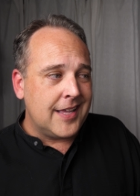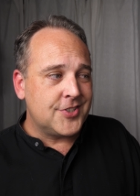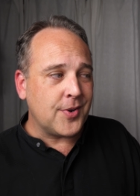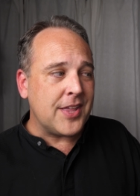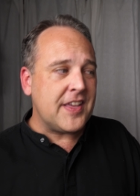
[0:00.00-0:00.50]

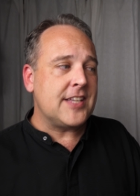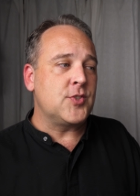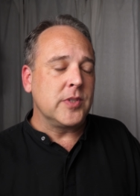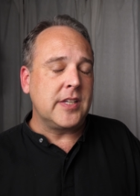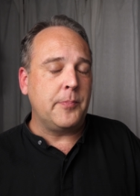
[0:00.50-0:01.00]
so i think
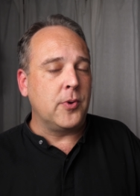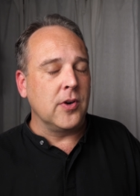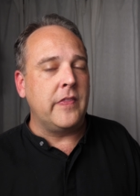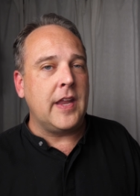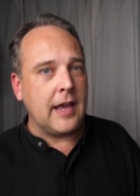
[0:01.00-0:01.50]
it's really
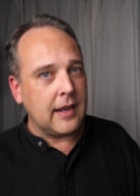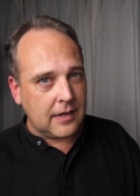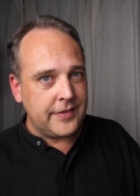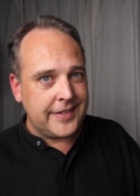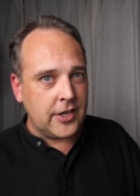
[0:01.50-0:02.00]
important that
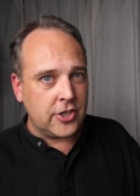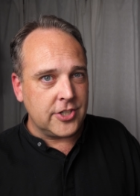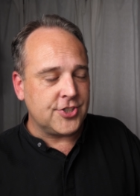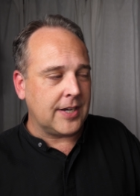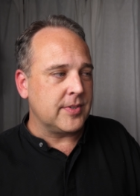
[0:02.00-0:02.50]
nikon did a
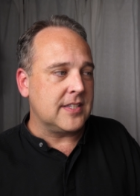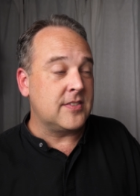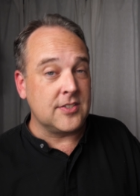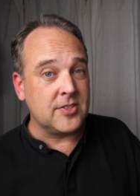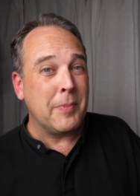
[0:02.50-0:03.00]
good job with
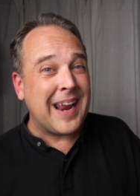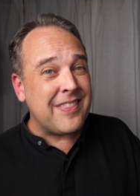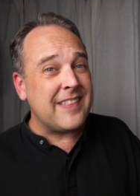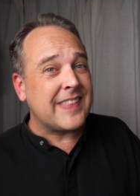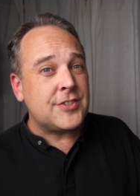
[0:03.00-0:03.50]
this system but i
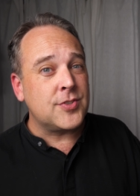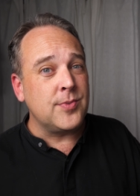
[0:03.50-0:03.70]
think that's